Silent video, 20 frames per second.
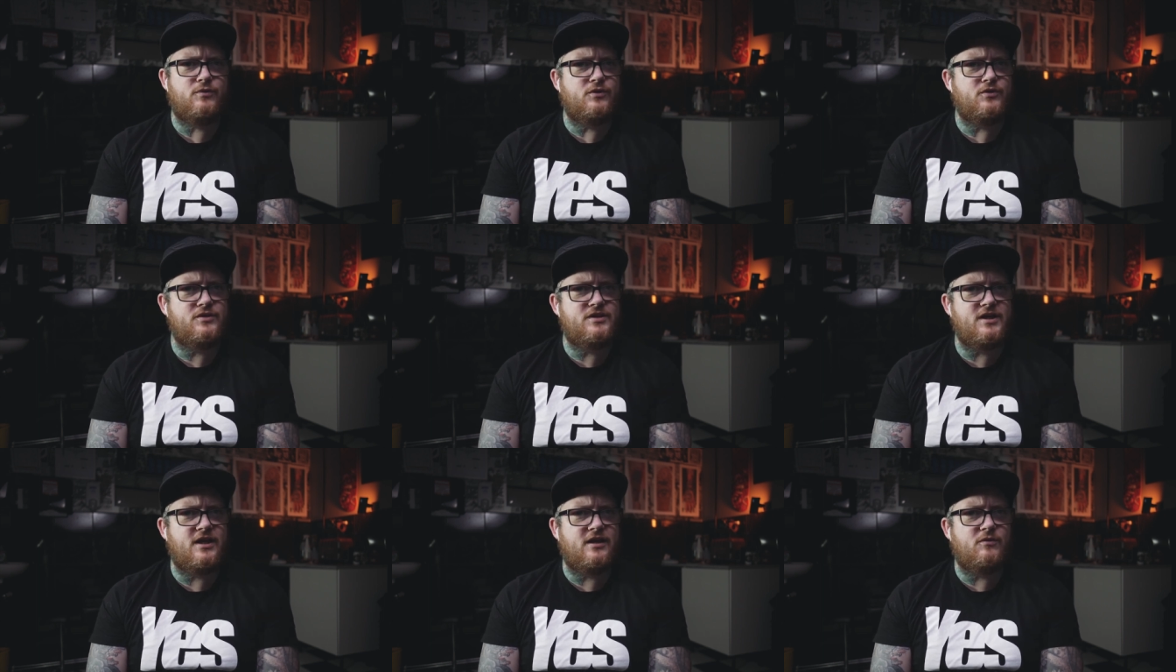What
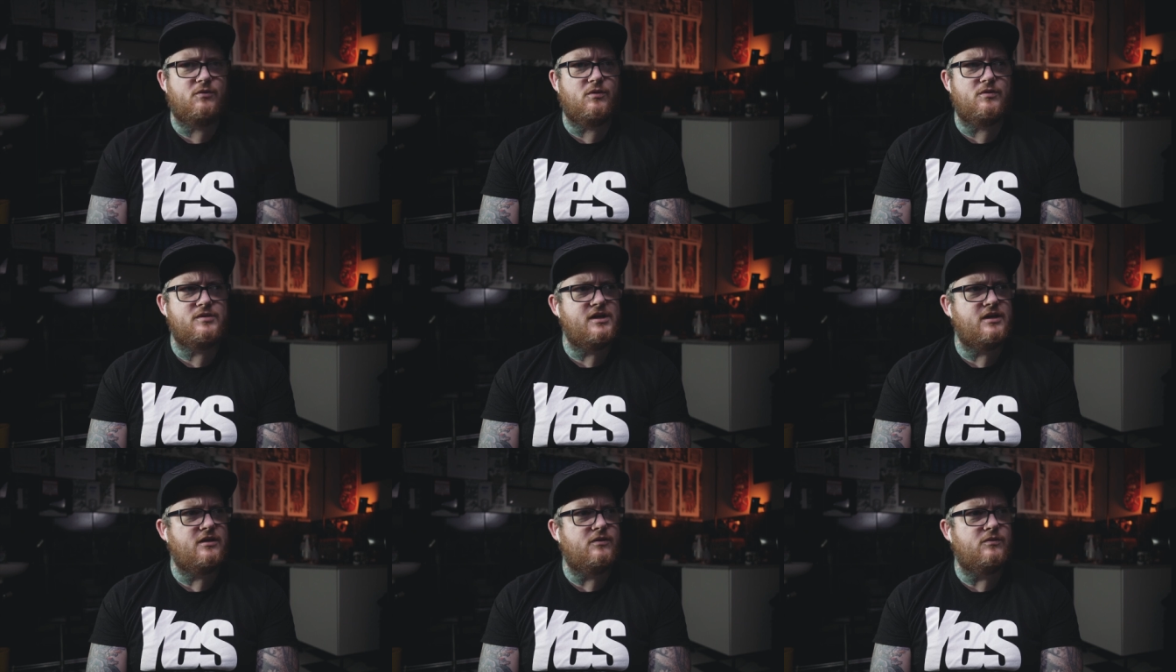do you say? What
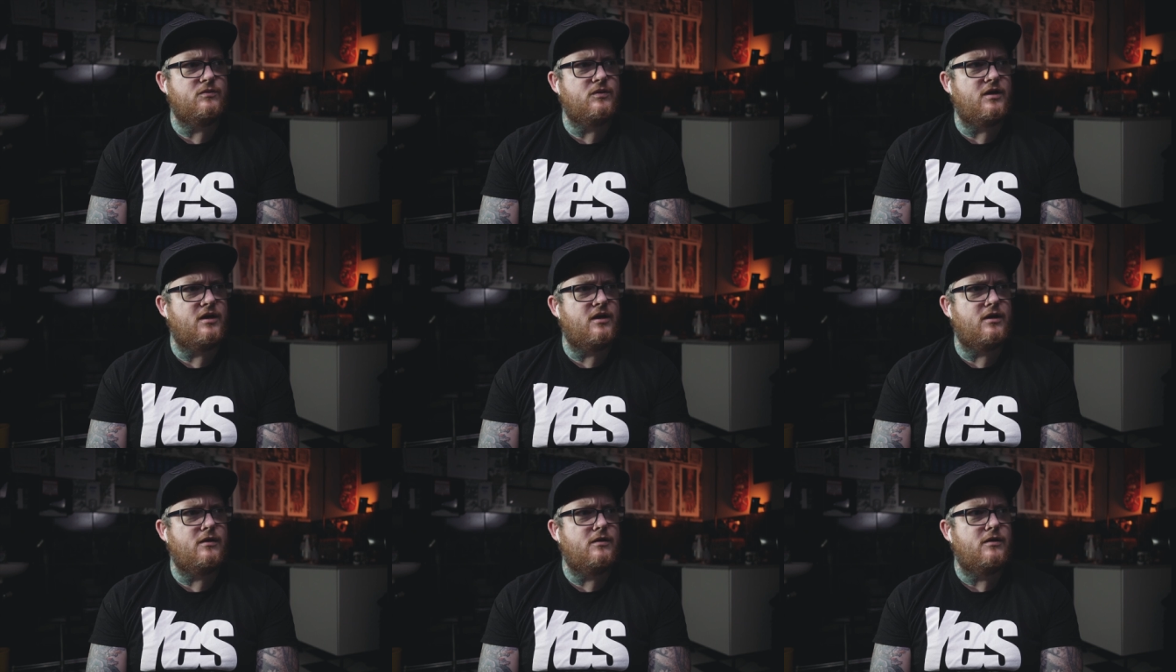was it?
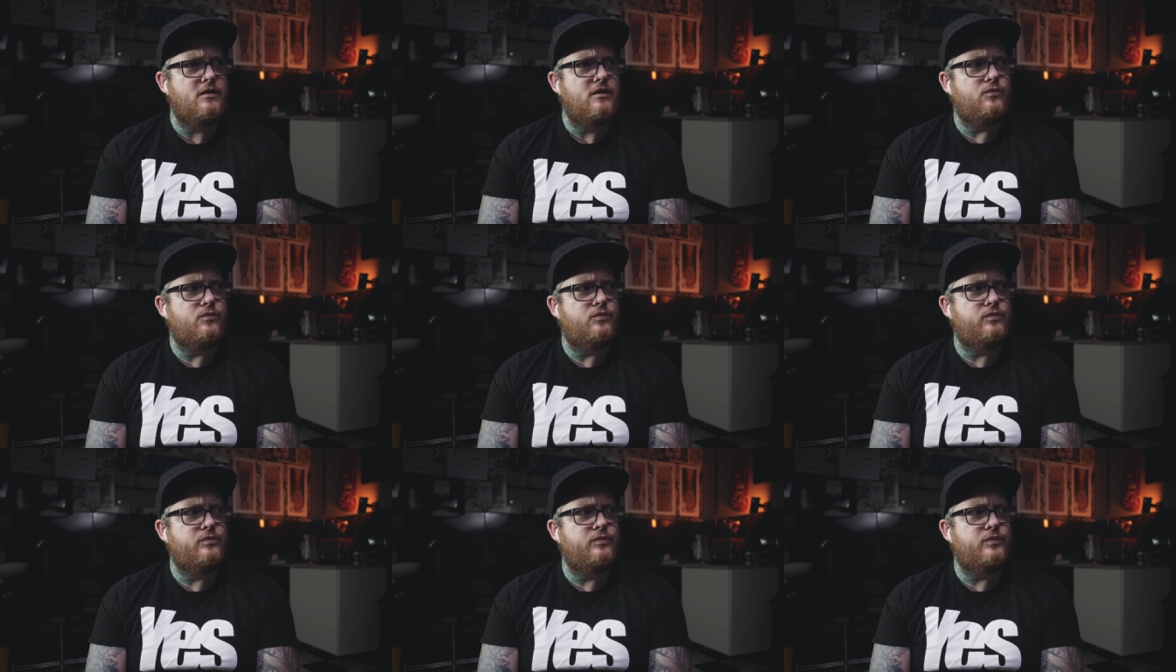
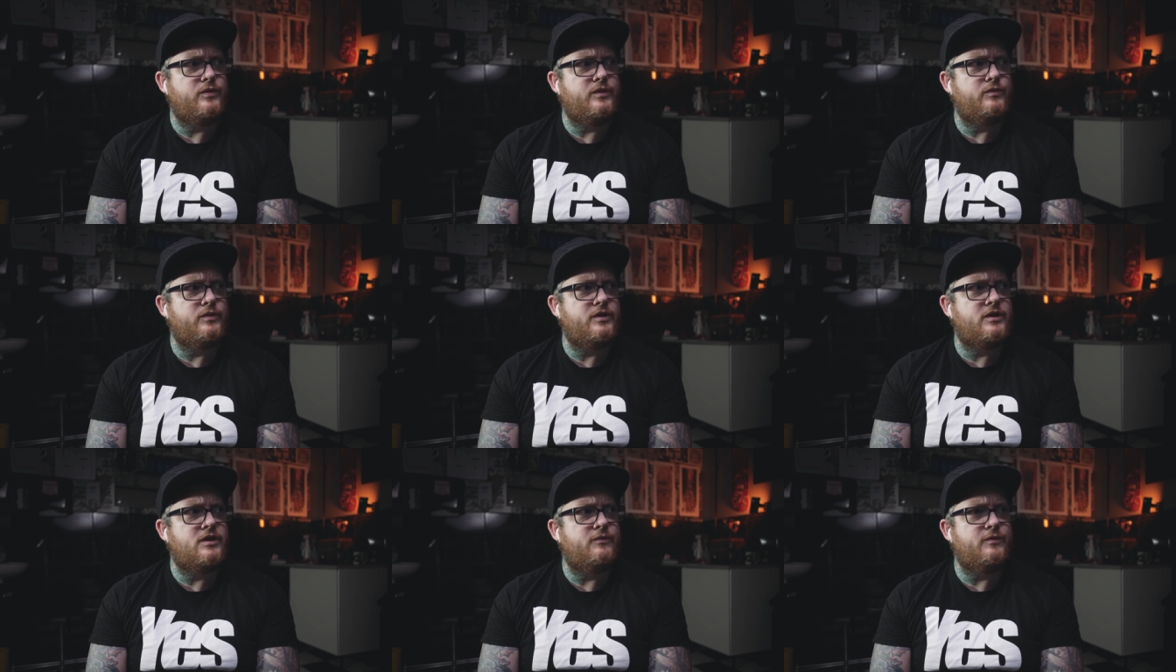
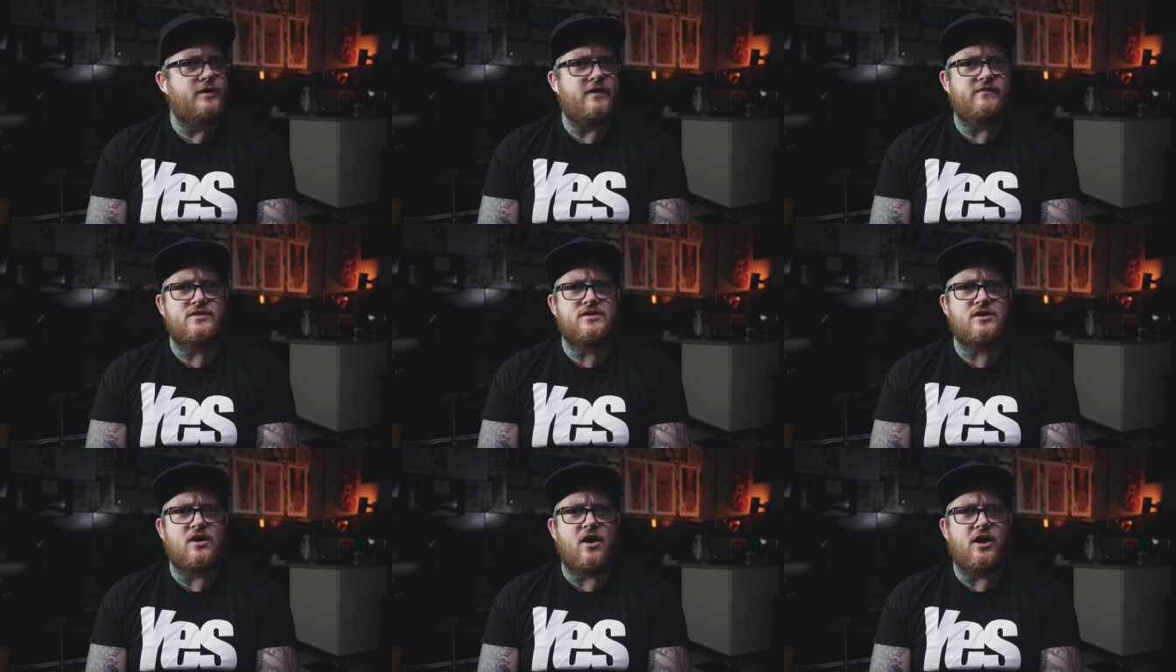We
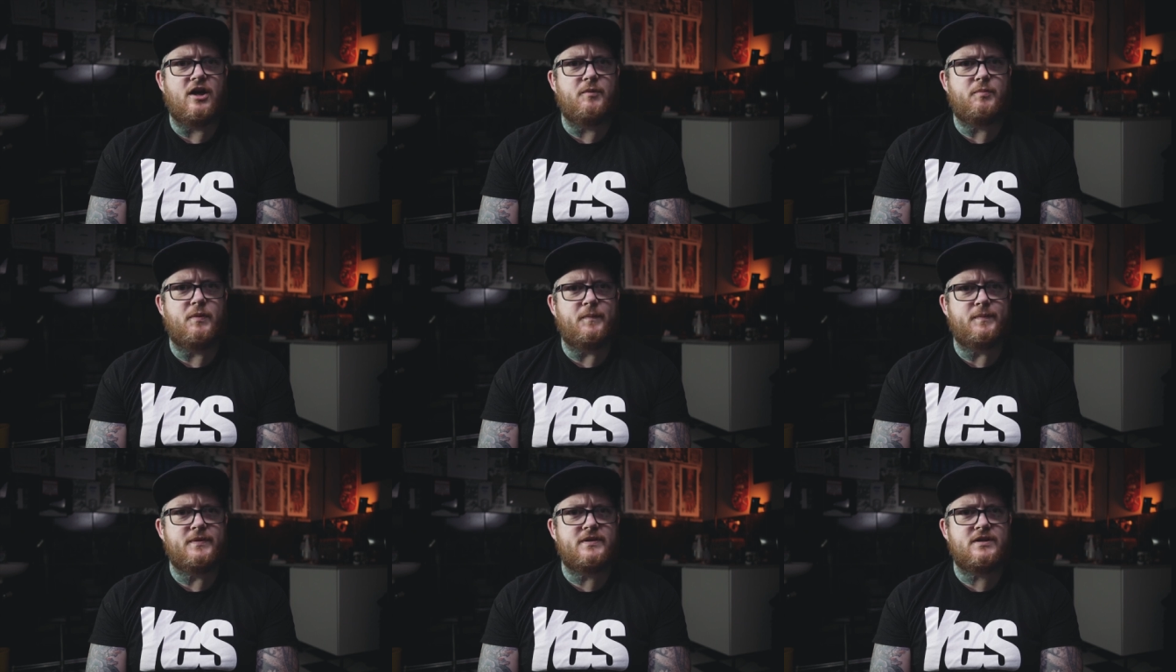haven't
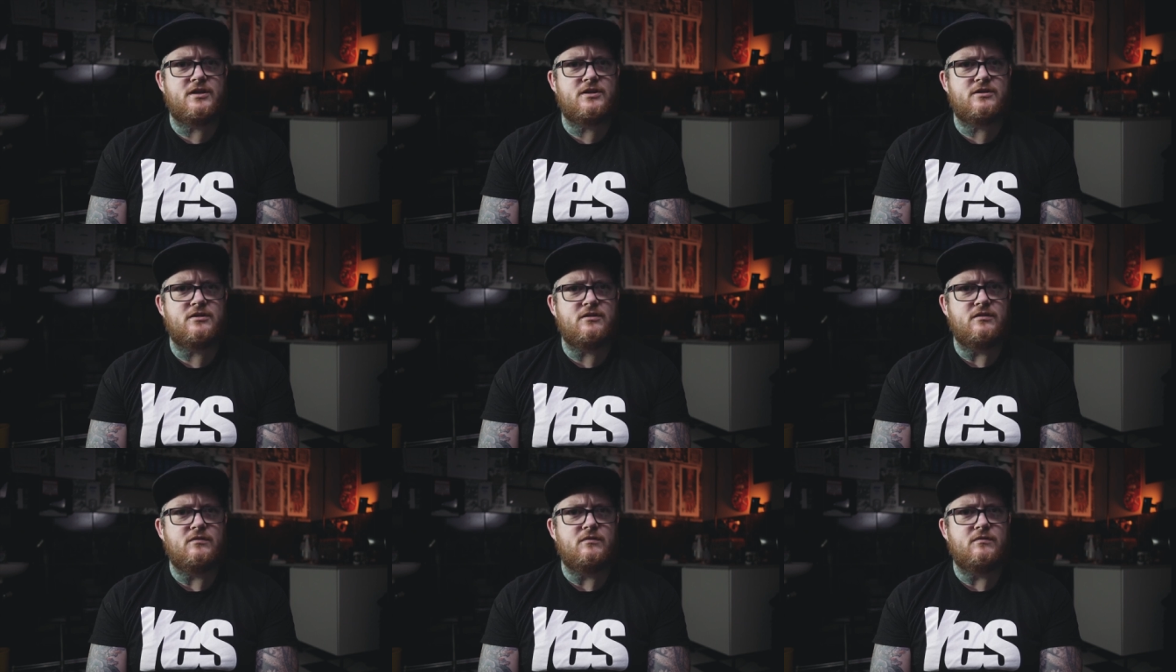started a
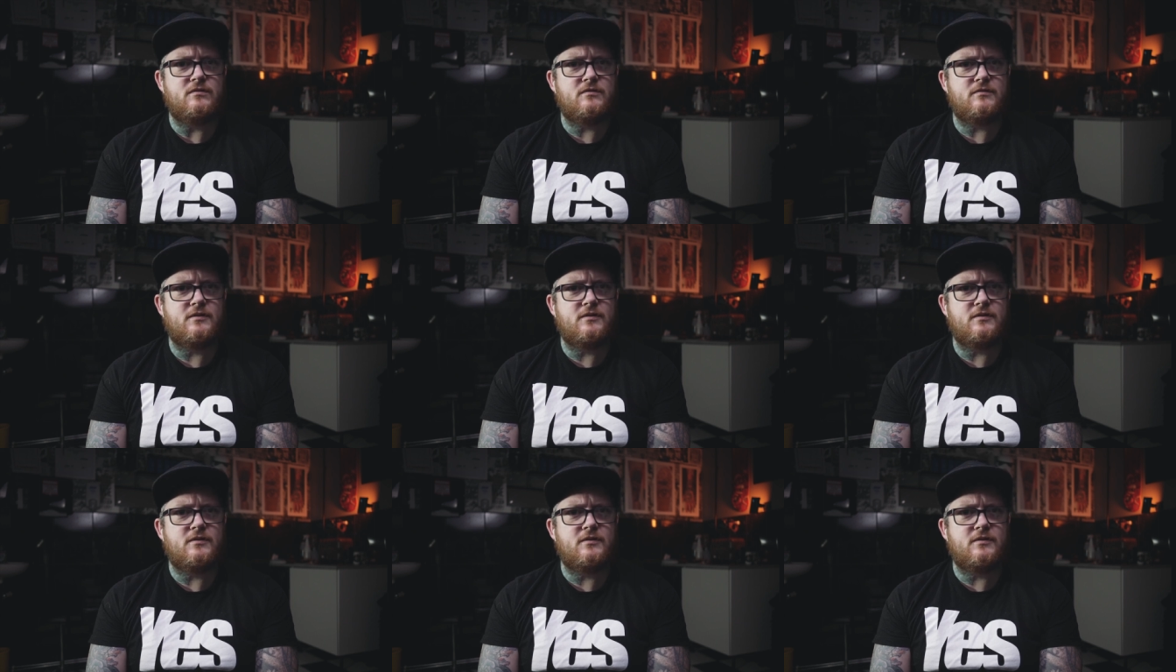petition. Yeah, we.